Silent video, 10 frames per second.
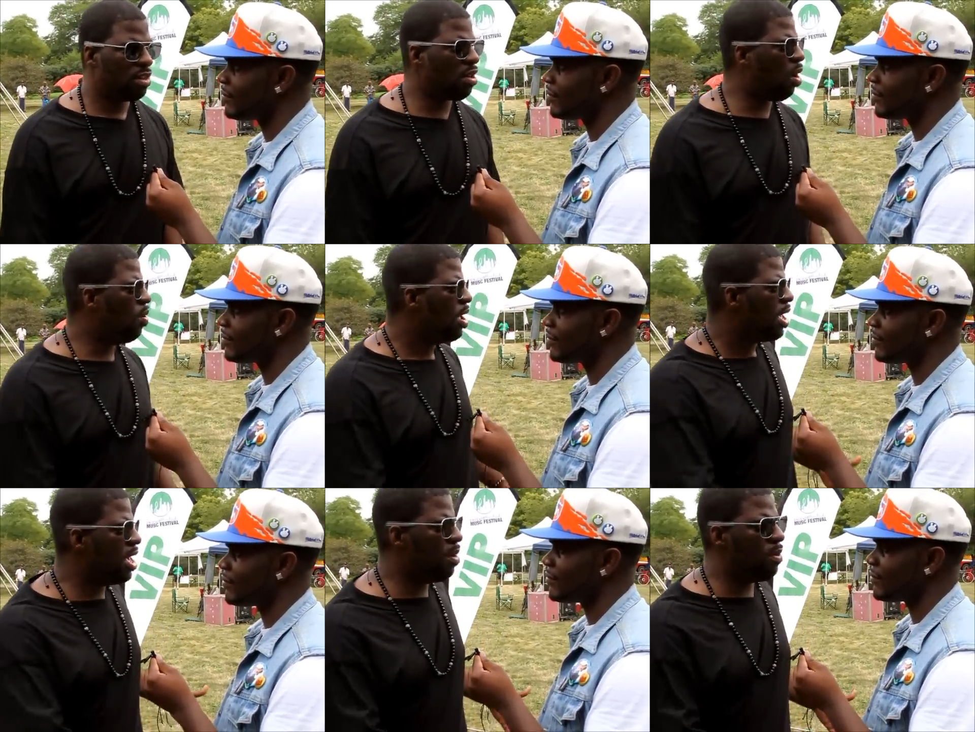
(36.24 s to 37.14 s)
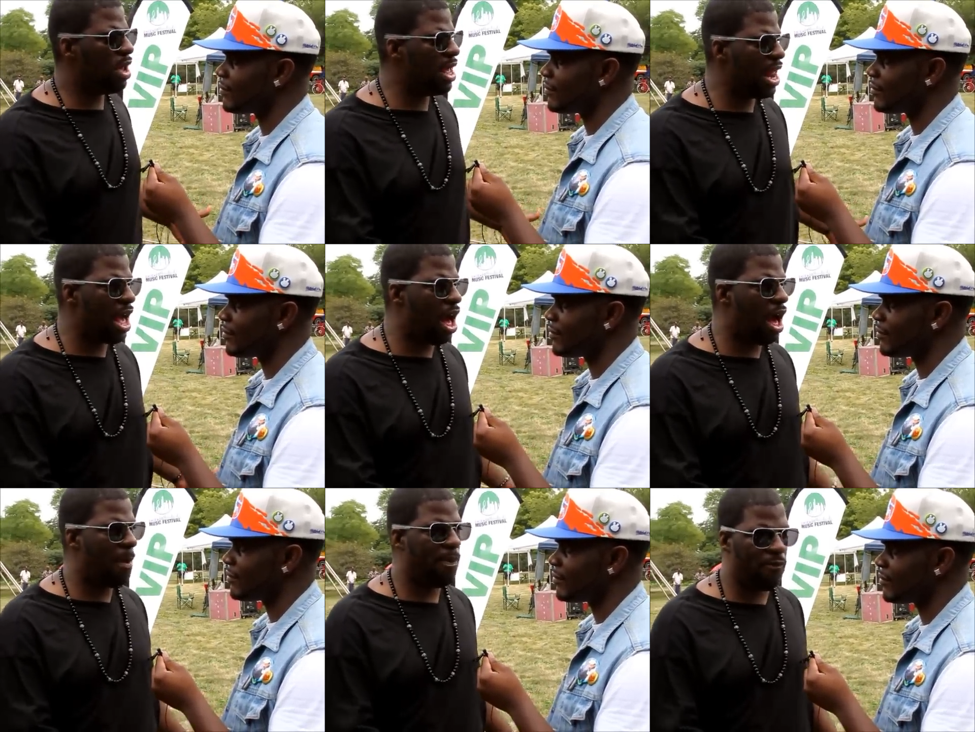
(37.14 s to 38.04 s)
Speaker 1: So here, we, here they
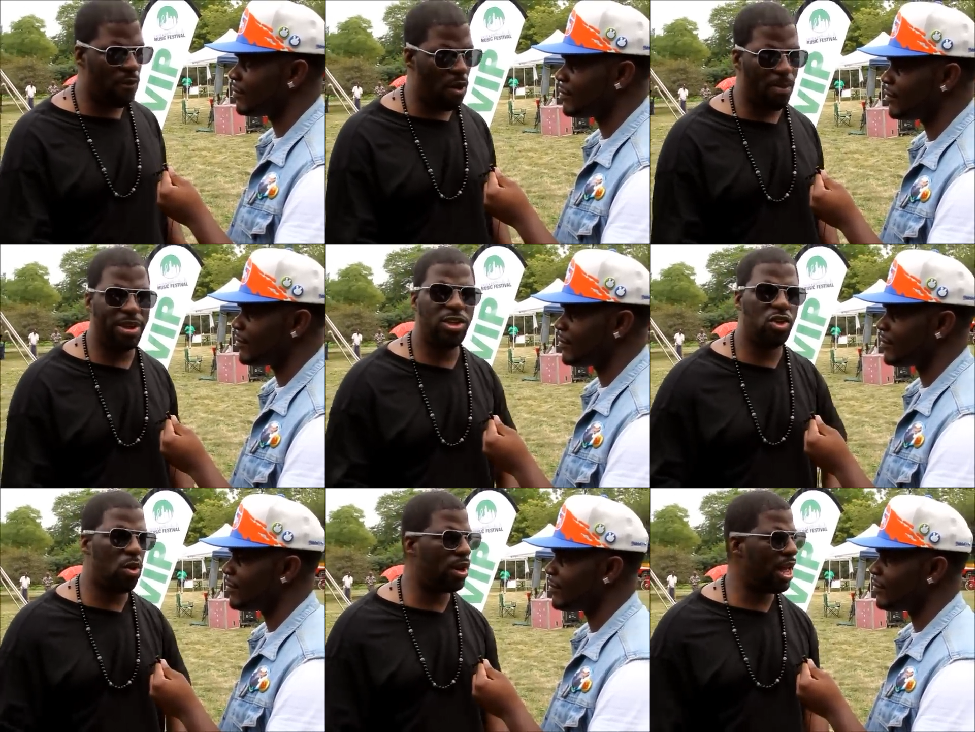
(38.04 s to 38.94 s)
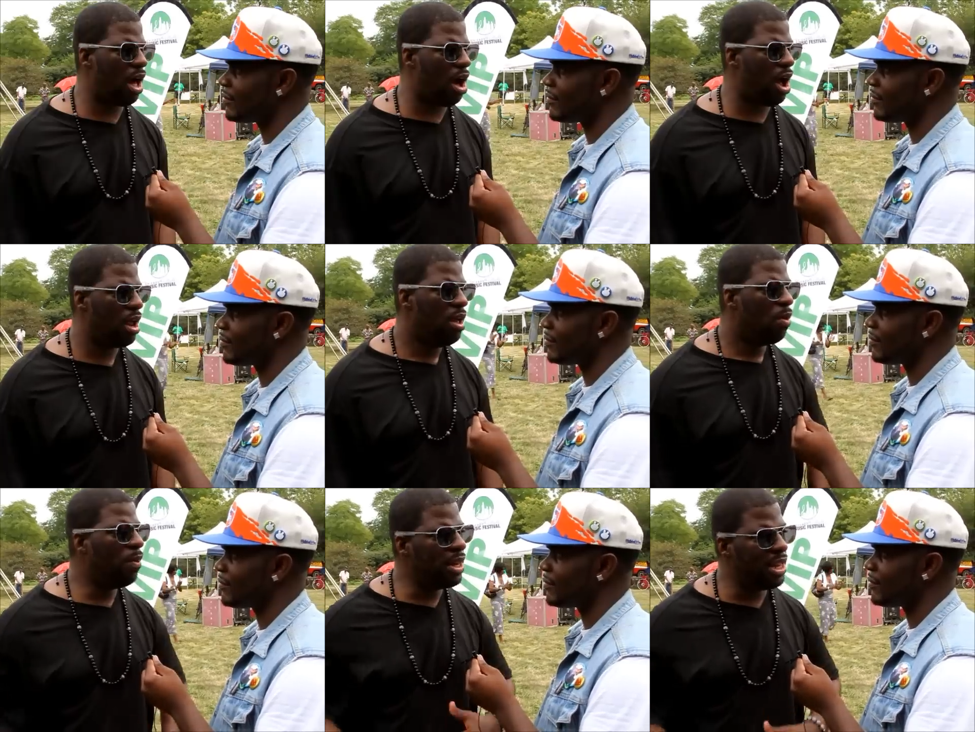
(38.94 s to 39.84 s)
are performing, showing their art.
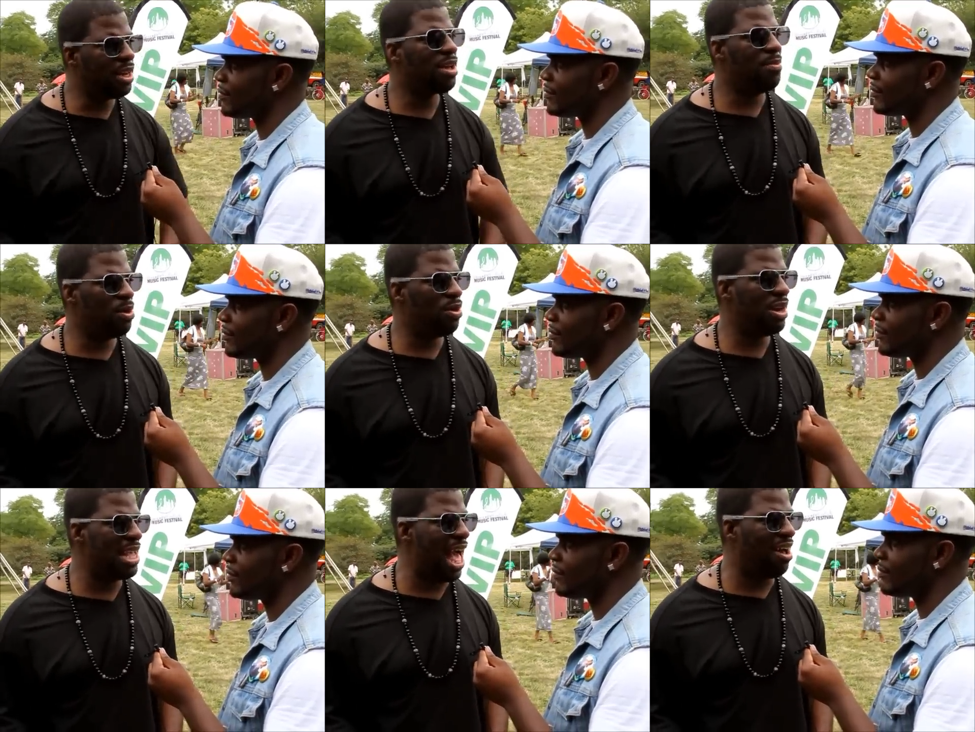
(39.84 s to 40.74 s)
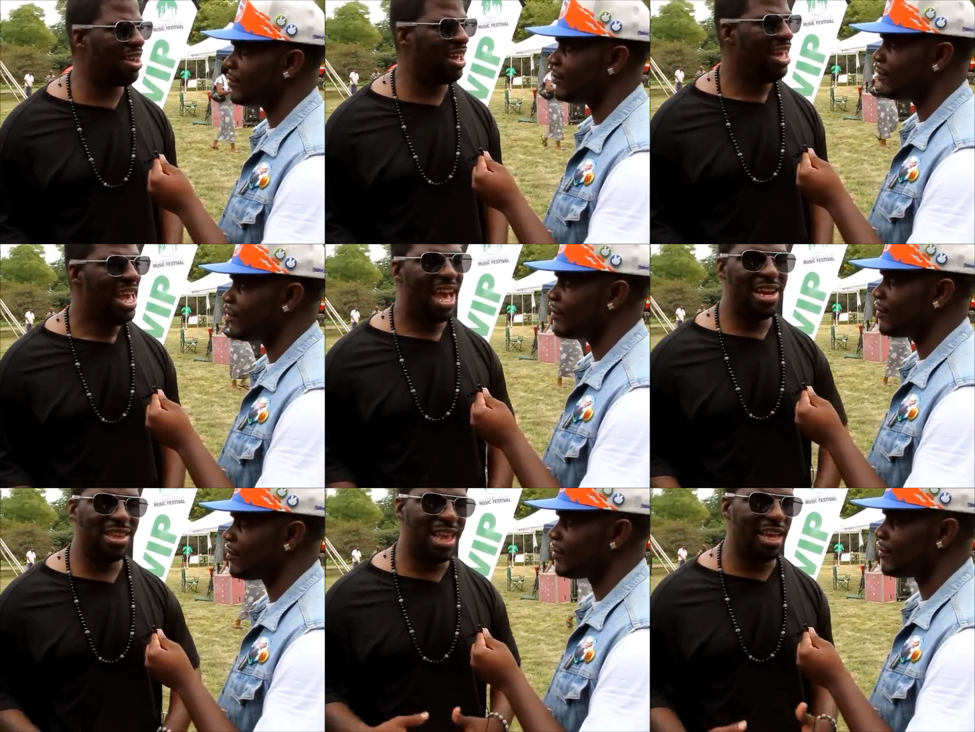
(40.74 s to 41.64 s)
We need the community out here.
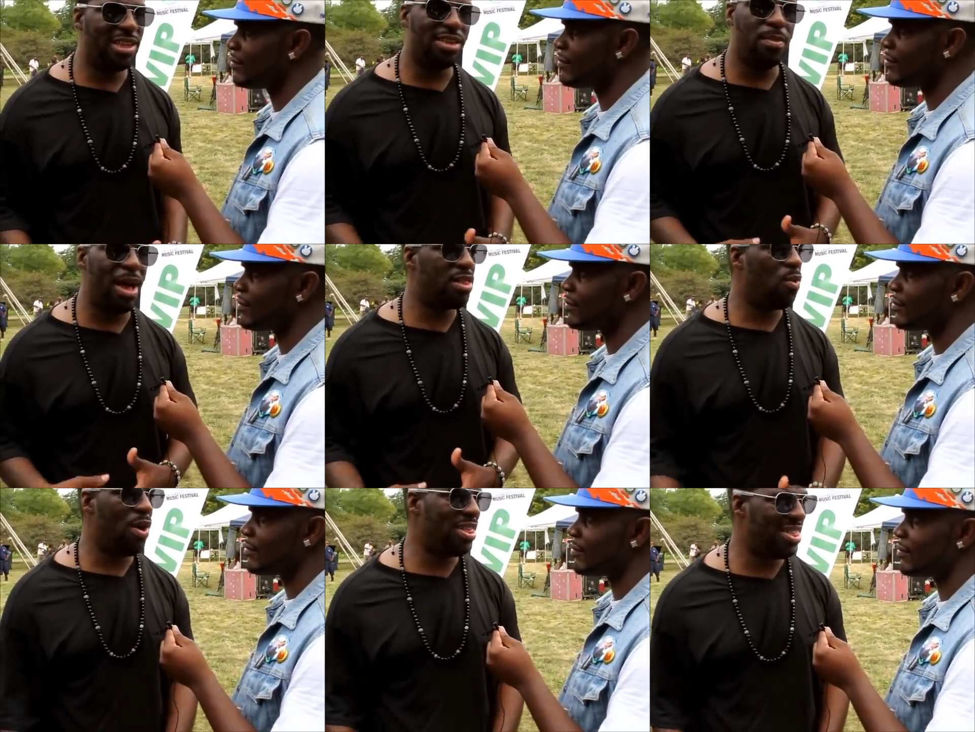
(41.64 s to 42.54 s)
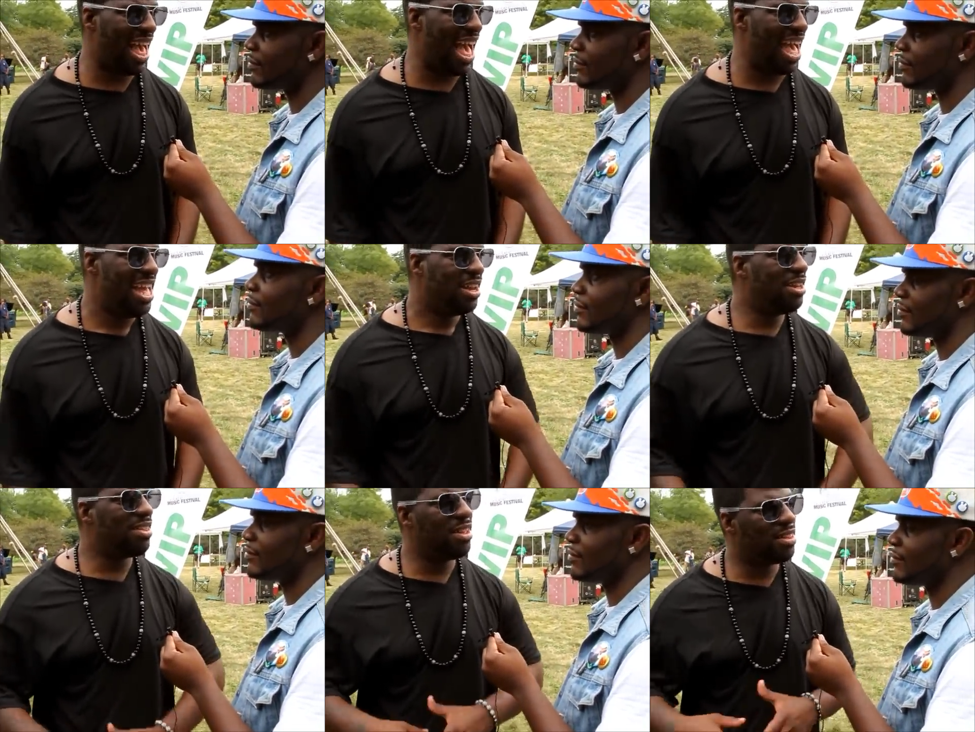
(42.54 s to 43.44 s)
And this ain't just about the west side,
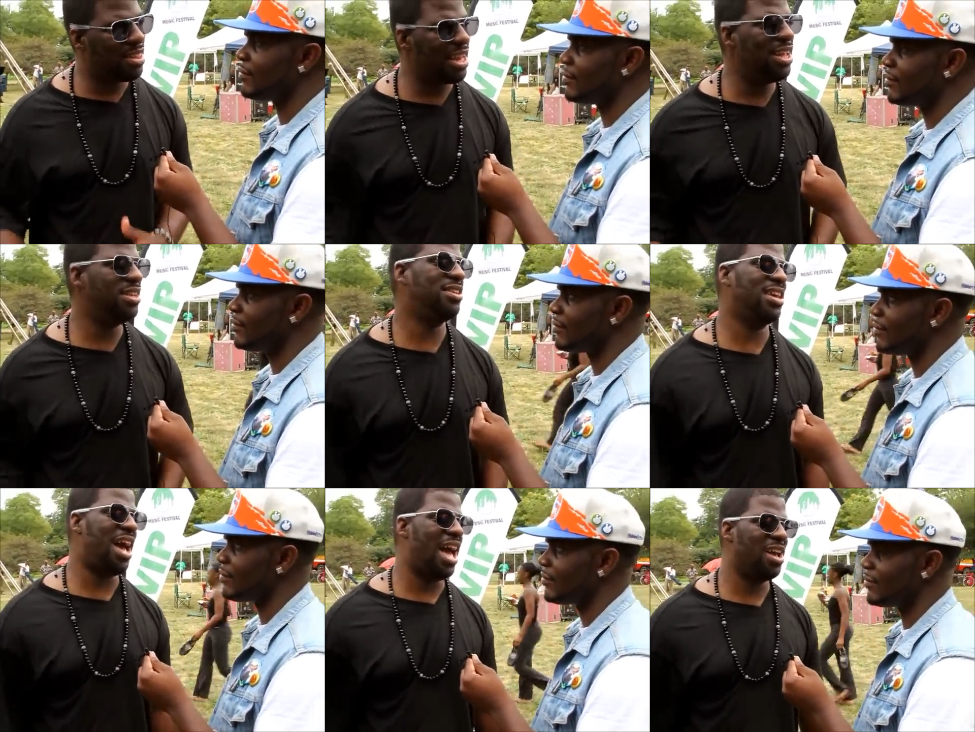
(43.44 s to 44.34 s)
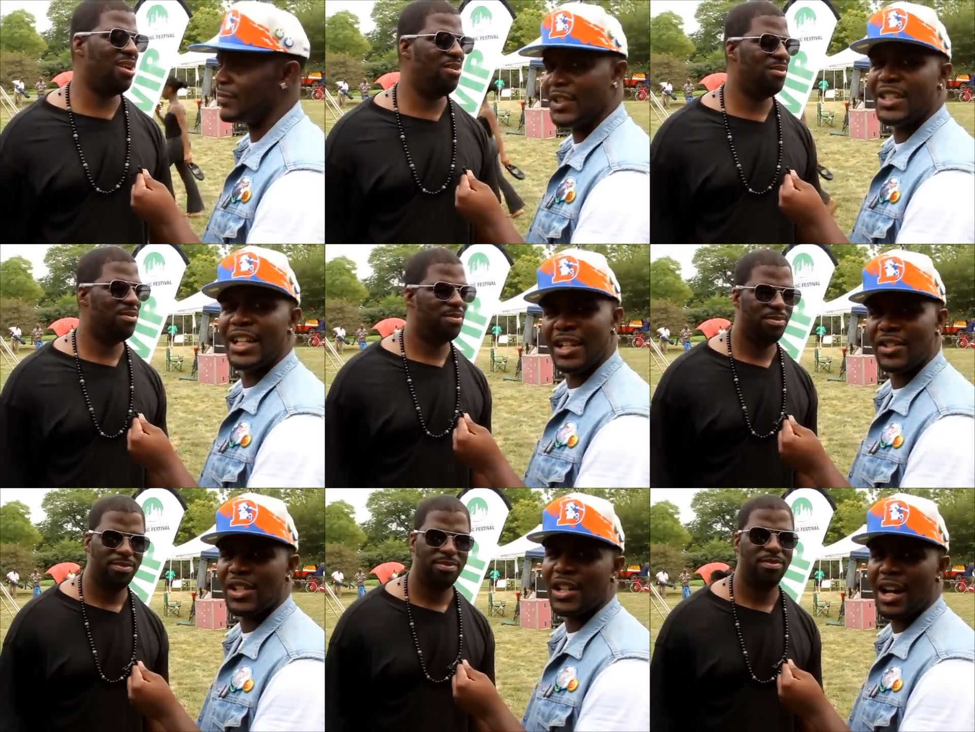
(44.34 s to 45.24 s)
this is the city of Chicago. City
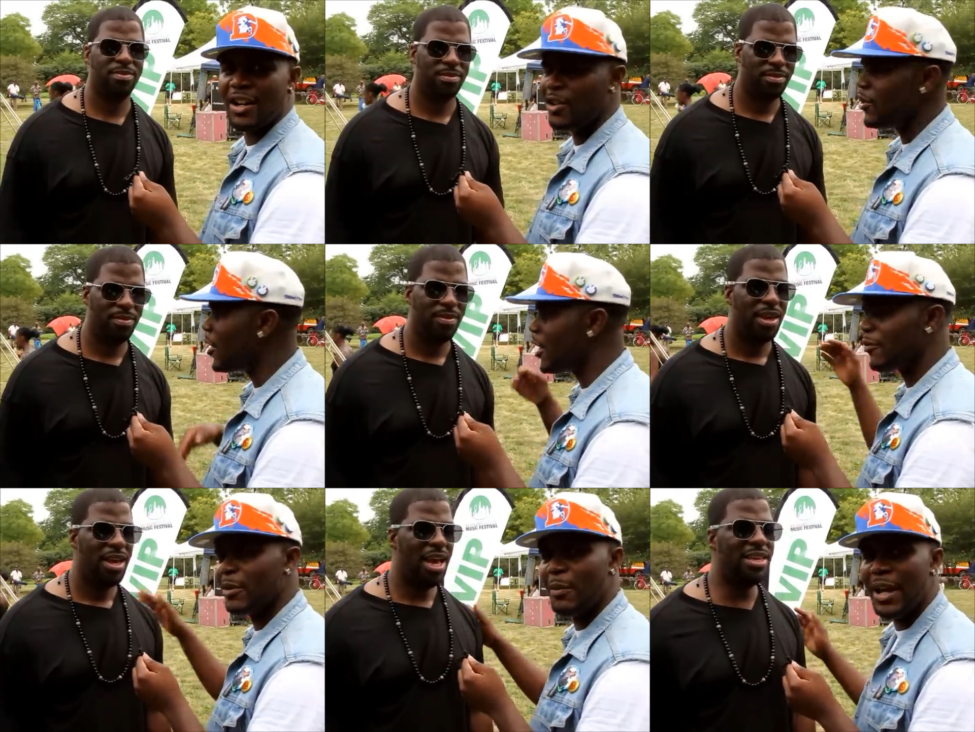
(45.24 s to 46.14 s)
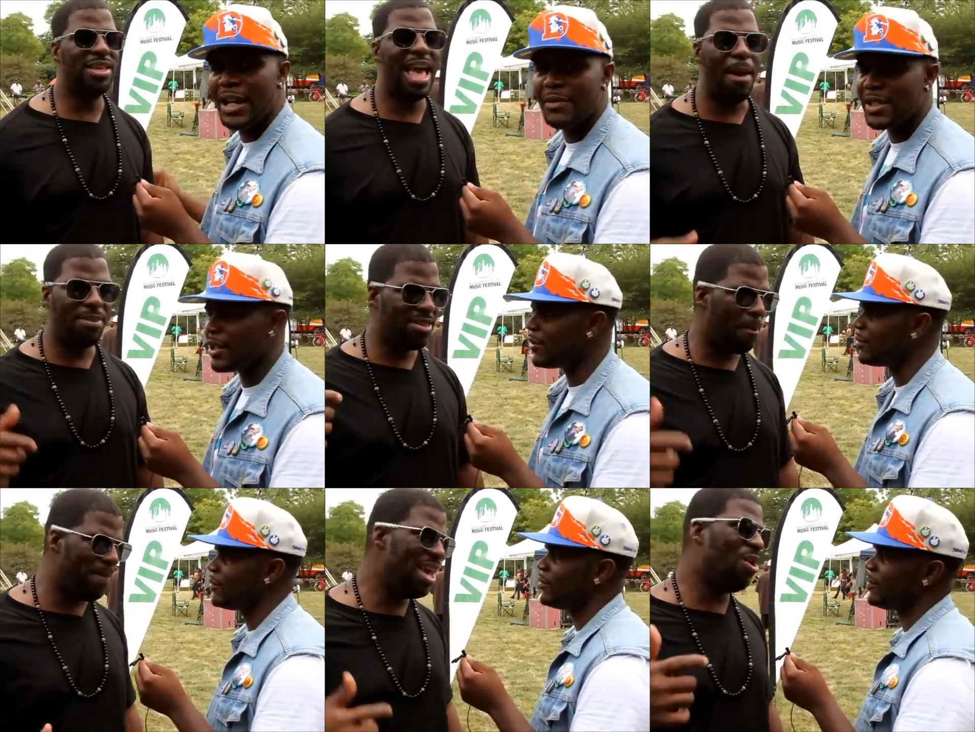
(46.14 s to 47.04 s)
of Chicago. You heard it from the it man. It just happens
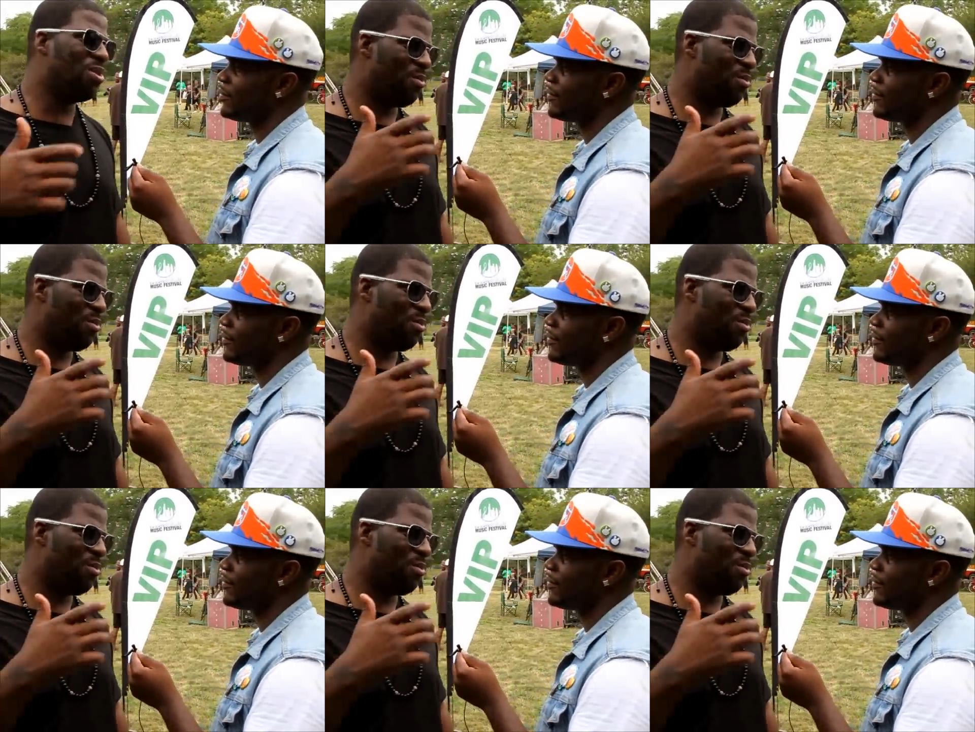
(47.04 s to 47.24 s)
to be on